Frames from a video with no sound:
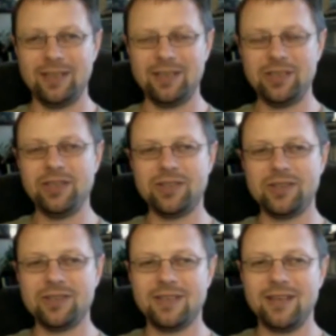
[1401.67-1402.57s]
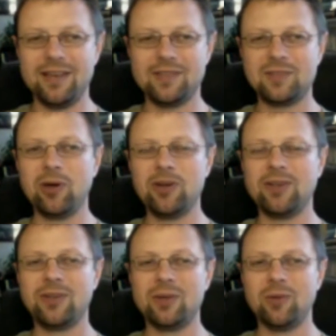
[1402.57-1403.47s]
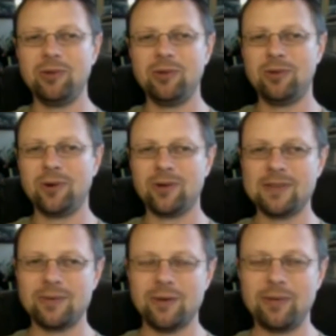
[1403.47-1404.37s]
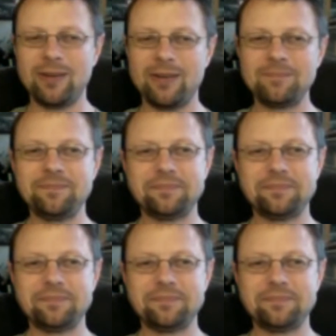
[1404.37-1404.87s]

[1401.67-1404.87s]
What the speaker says: Tai Chi teachers I've spoken to before this webinar